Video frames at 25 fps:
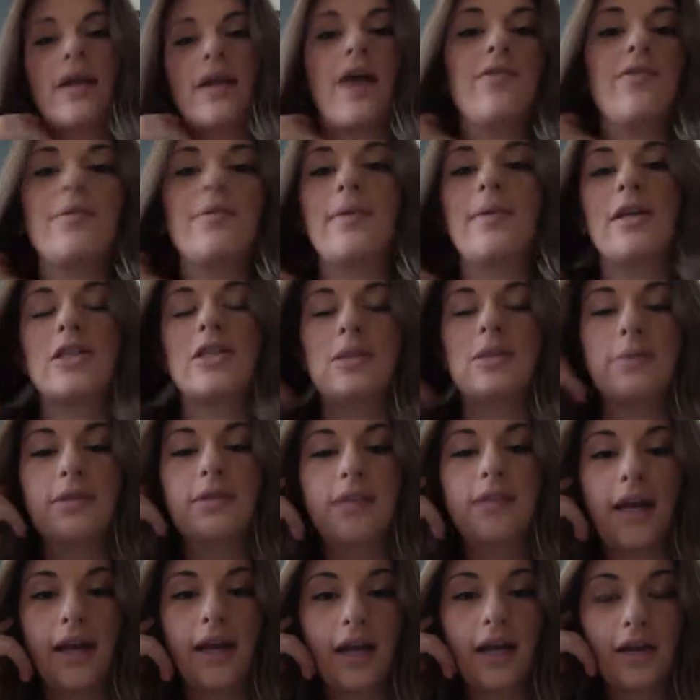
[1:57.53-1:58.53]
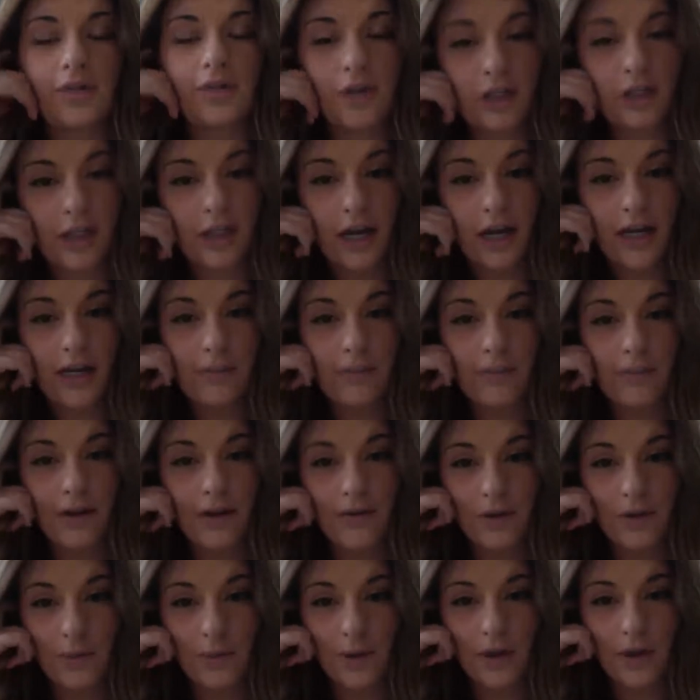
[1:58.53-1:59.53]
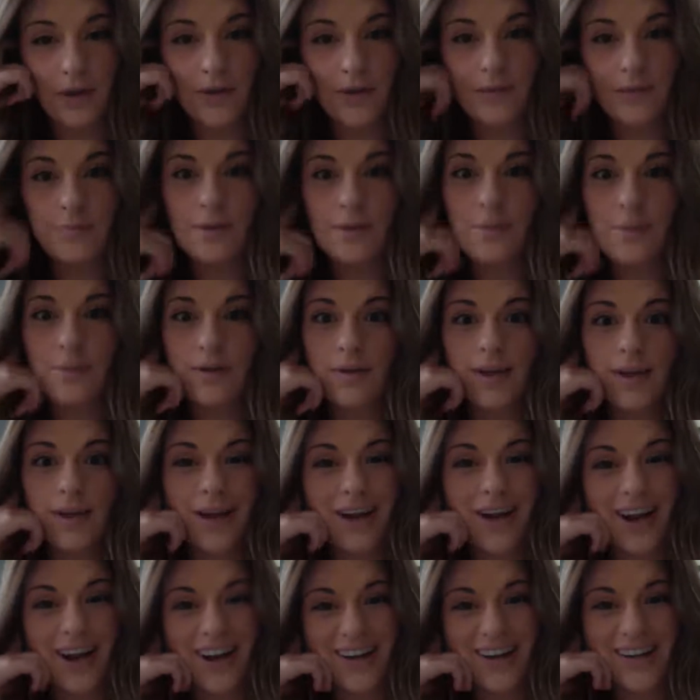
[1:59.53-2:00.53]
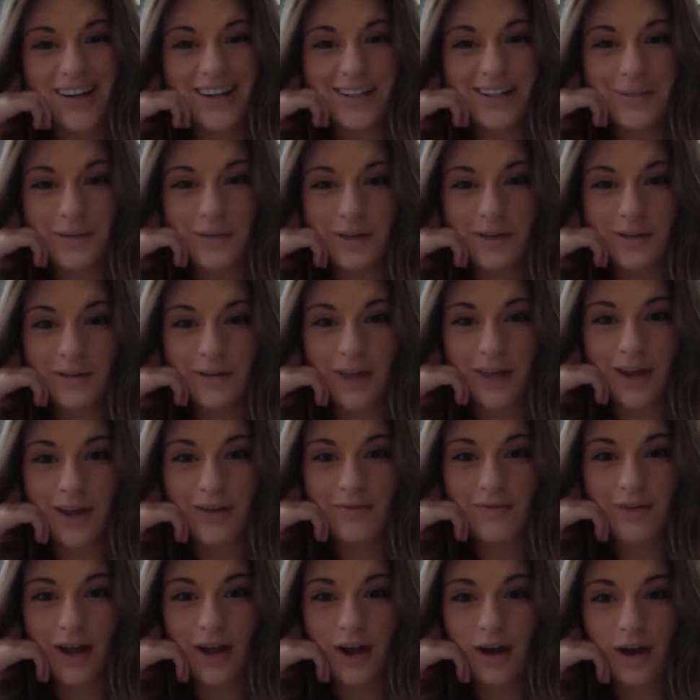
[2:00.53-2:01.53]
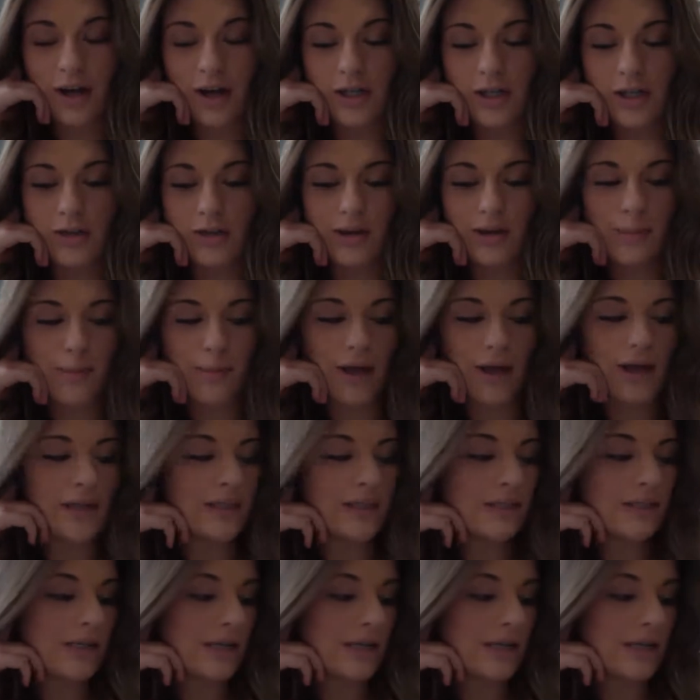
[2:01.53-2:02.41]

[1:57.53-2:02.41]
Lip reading: everybody should be signing up for a check-in, but if you're one of those people that kind of needs me to light a fire under their butts,